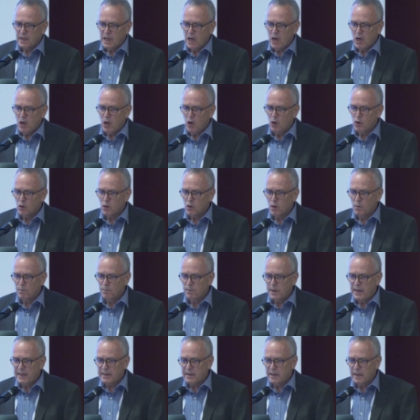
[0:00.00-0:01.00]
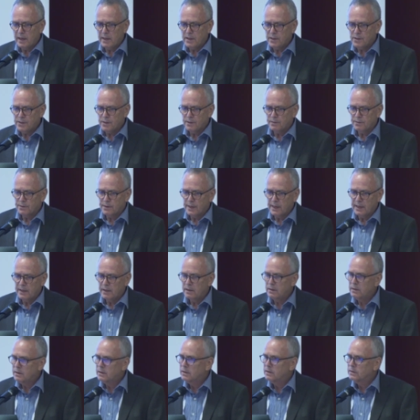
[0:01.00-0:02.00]
low complication
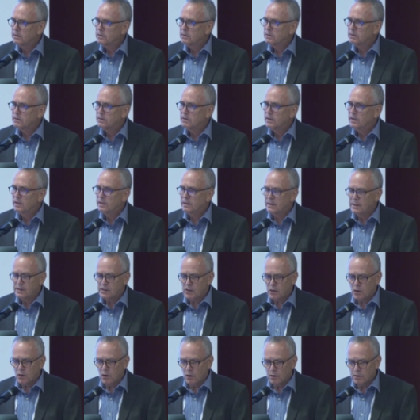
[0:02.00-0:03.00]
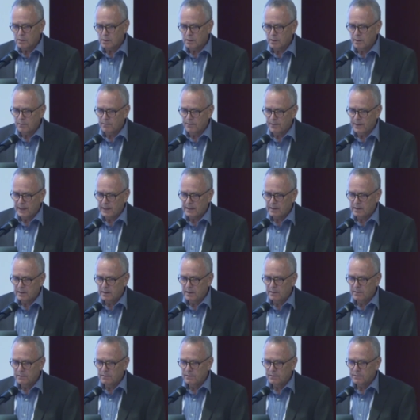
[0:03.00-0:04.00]
rate, it is cost
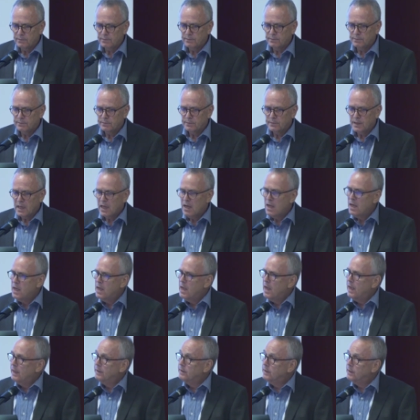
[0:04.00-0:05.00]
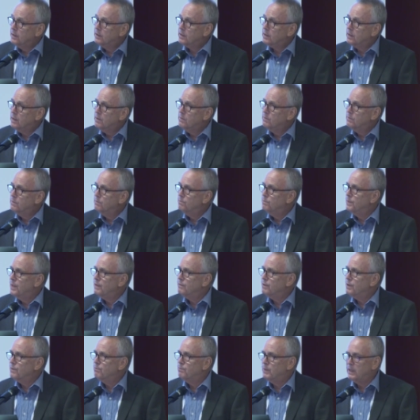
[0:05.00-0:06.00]
effective, and it can be
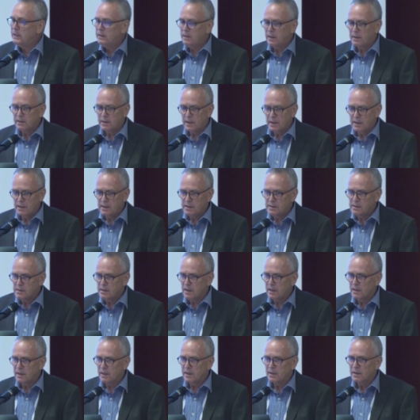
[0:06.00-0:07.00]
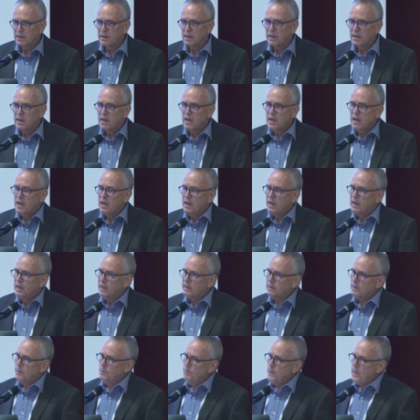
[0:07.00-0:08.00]
repeated easily.
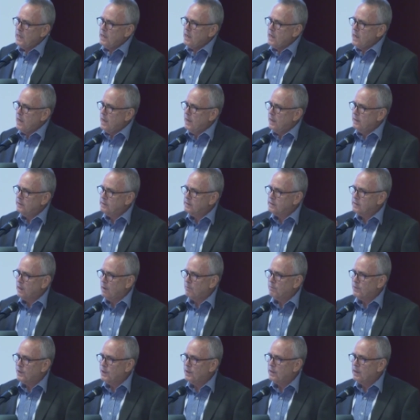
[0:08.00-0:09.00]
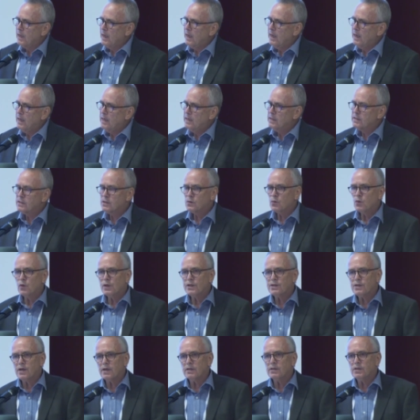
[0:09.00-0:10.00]
Let me add something else
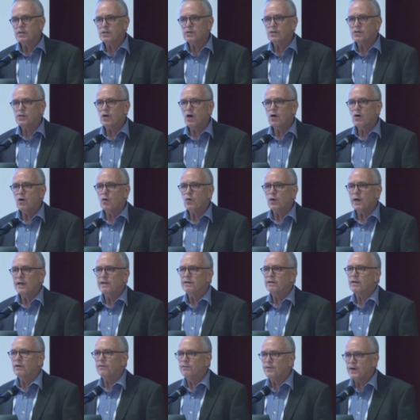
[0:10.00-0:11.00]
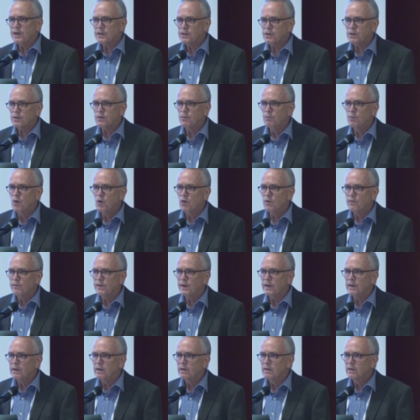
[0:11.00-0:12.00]
which I saw in the first
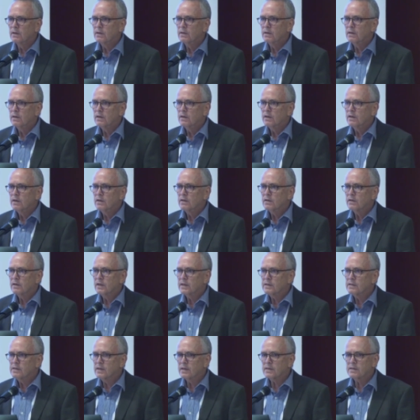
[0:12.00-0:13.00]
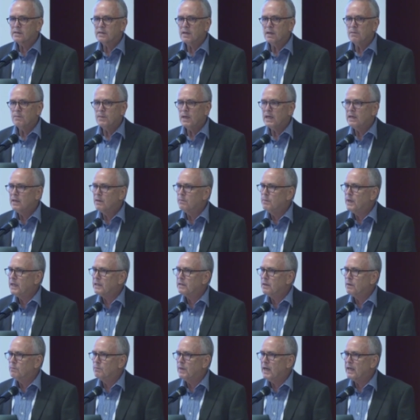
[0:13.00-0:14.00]
movie, the 16
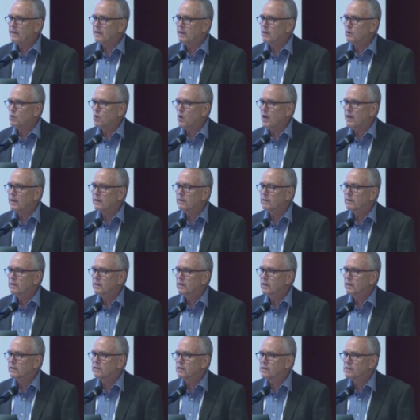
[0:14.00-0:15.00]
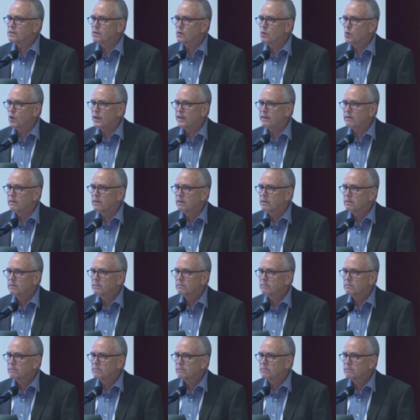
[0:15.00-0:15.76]
millimeter black and white. It is quick.